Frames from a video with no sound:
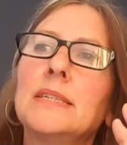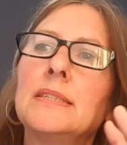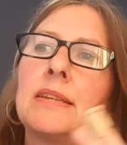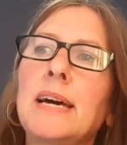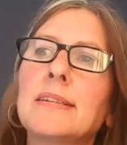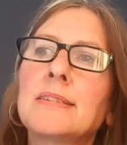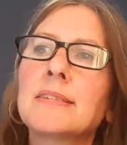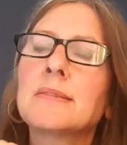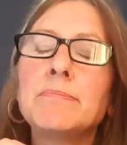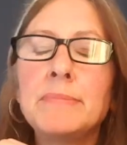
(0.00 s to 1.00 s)
Now that
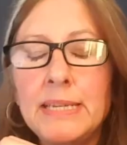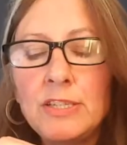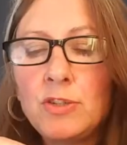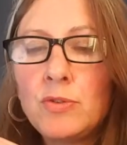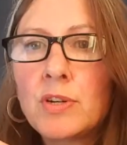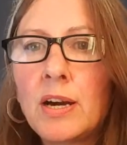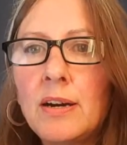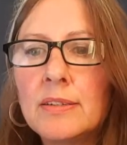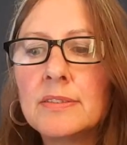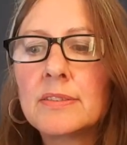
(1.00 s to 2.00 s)
doesn't mean you
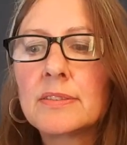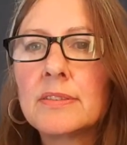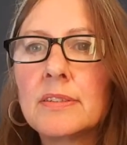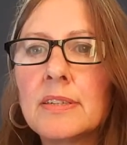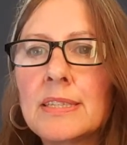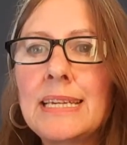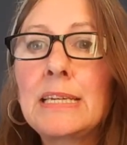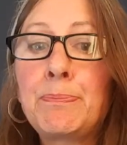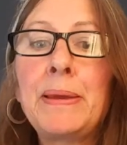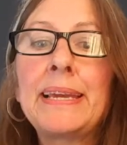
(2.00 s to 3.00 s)
can't
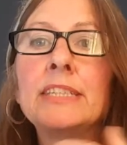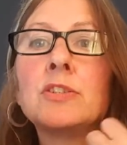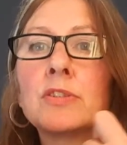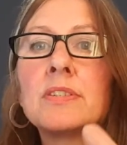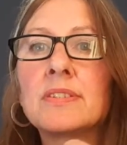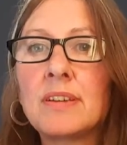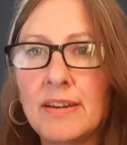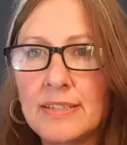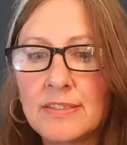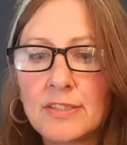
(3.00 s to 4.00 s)
think big in your
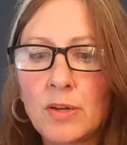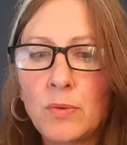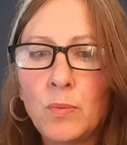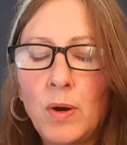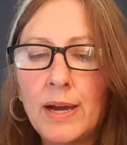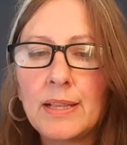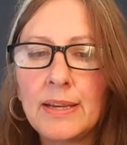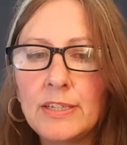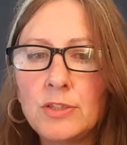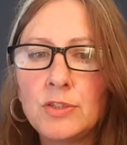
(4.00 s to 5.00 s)
design. So what I'd
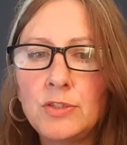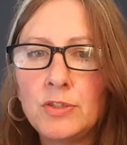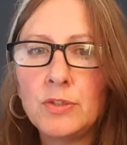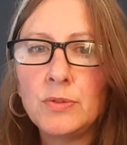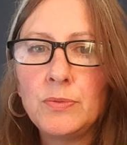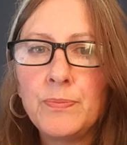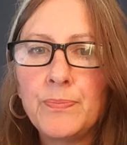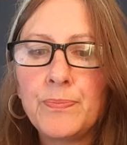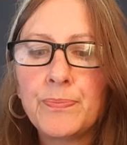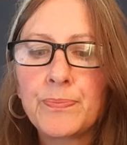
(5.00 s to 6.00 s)
like you to do
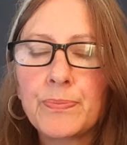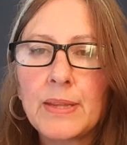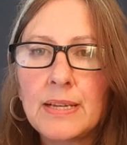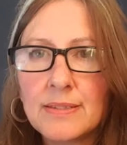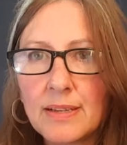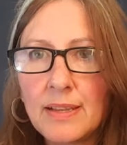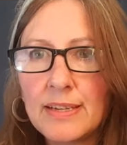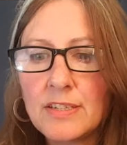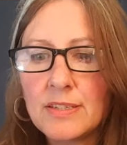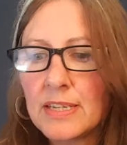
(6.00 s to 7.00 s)
is I'd
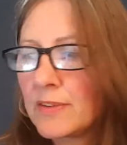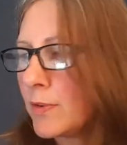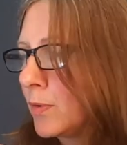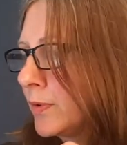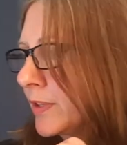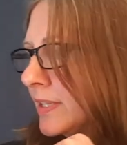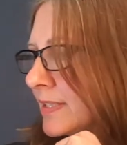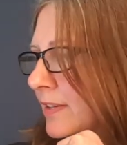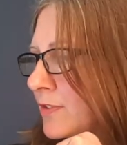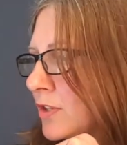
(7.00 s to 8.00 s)
like you to think of all the
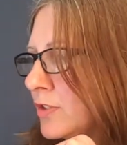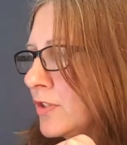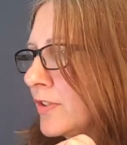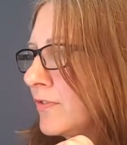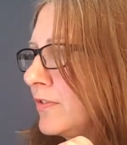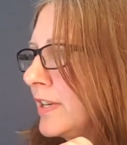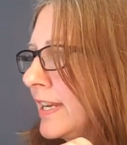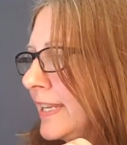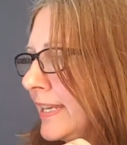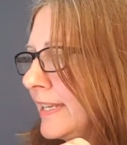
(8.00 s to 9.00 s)
things that I've showed you, they're
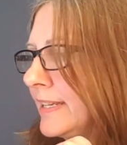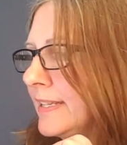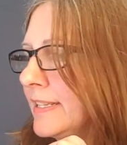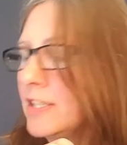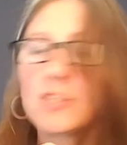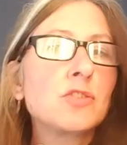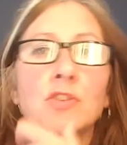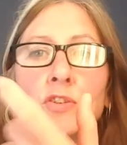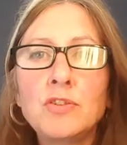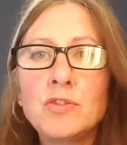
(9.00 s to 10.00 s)
really,
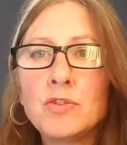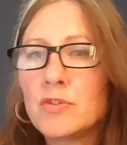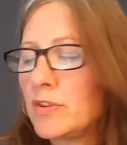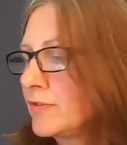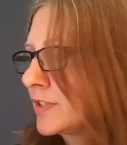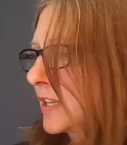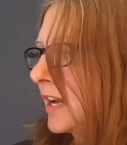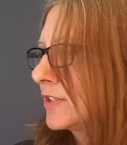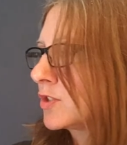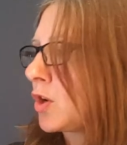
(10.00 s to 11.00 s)
and do your own
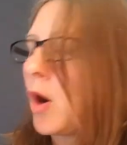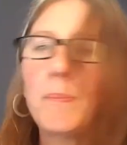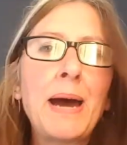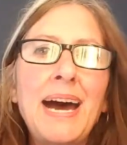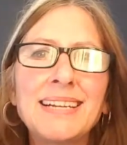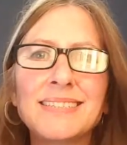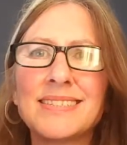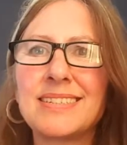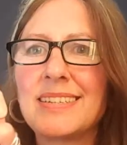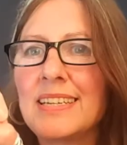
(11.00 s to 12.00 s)
research, top
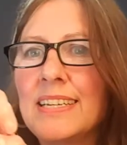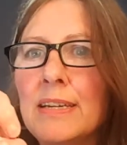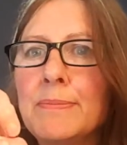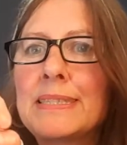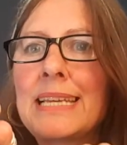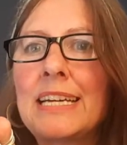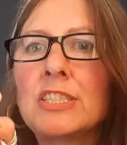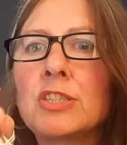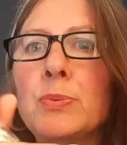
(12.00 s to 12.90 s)
hats, moustaches,